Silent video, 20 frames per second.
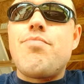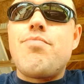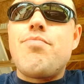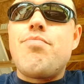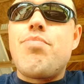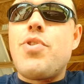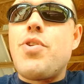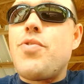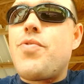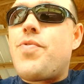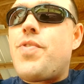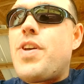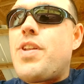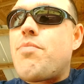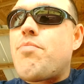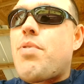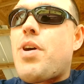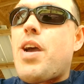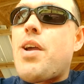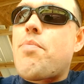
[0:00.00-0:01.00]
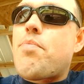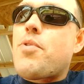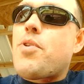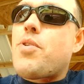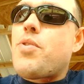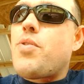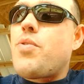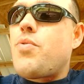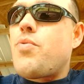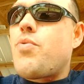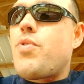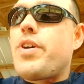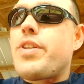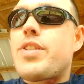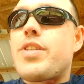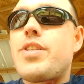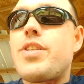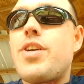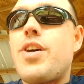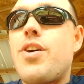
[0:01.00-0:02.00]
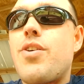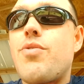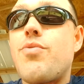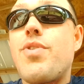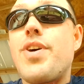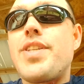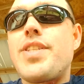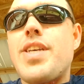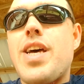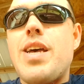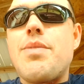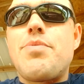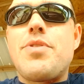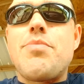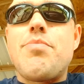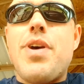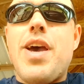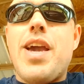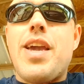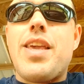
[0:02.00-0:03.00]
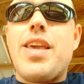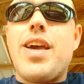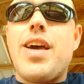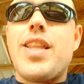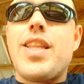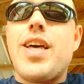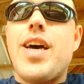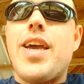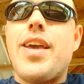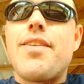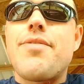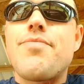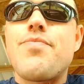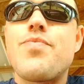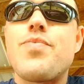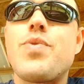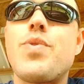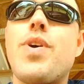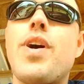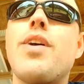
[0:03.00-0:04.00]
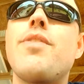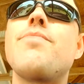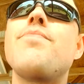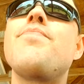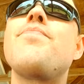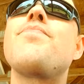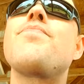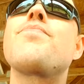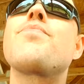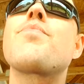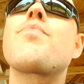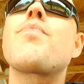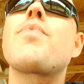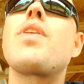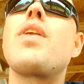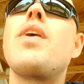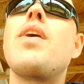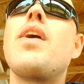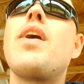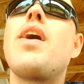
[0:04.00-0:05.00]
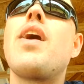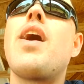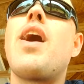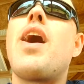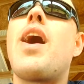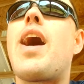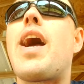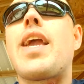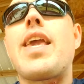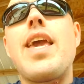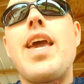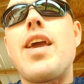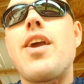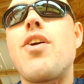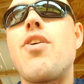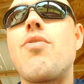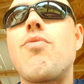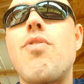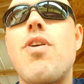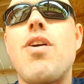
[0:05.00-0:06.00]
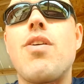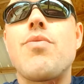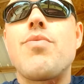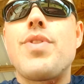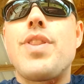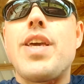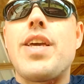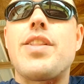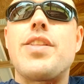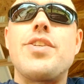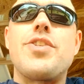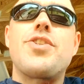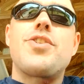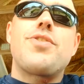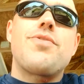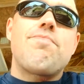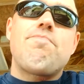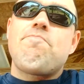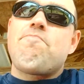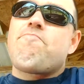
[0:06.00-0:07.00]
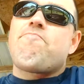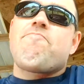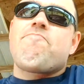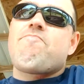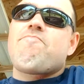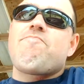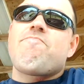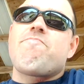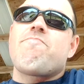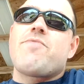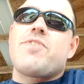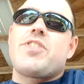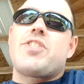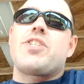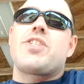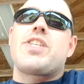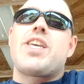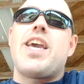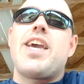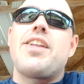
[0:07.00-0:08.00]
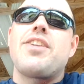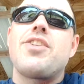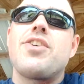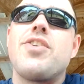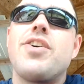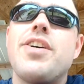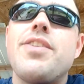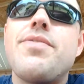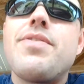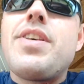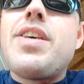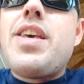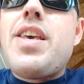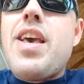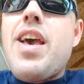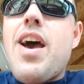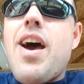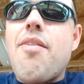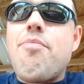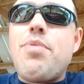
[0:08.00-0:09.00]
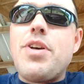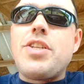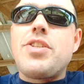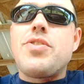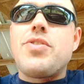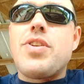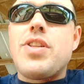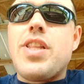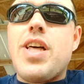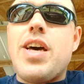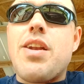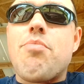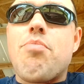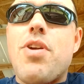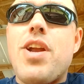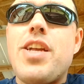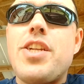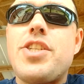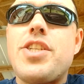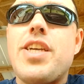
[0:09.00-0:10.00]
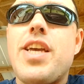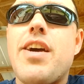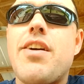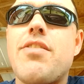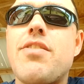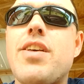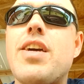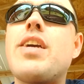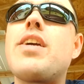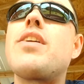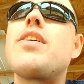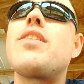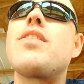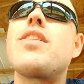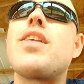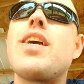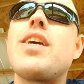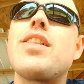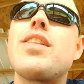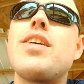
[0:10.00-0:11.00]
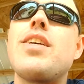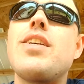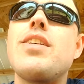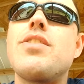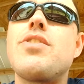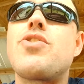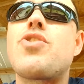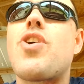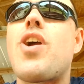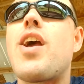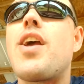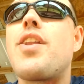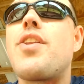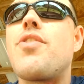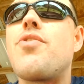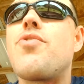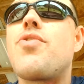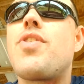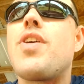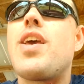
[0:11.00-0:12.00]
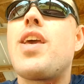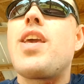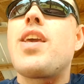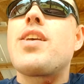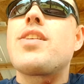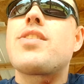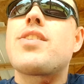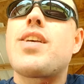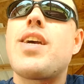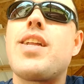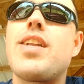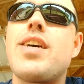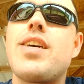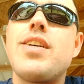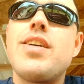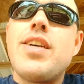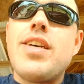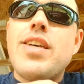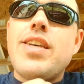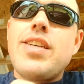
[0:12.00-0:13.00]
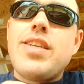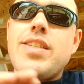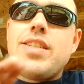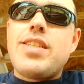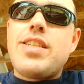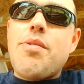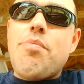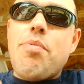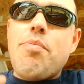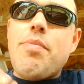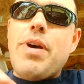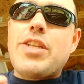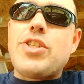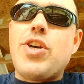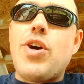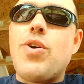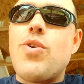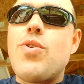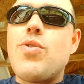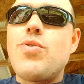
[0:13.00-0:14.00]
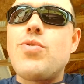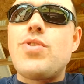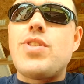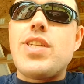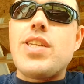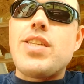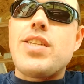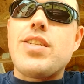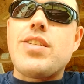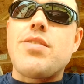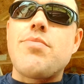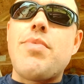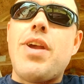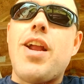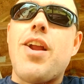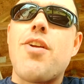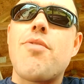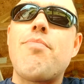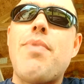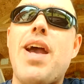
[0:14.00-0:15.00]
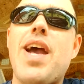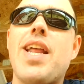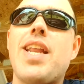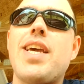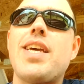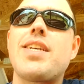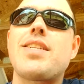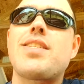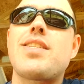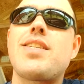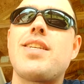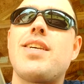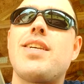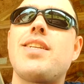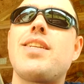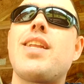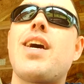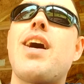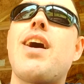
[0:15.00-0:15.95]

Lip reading: Bluefin Piper wants to know what types of backy I like. Well, I can't go wrong with English. Just can't do it. I've been doing a lot of branching out lately and trying new things, kind of dipping my toes into some aromatics and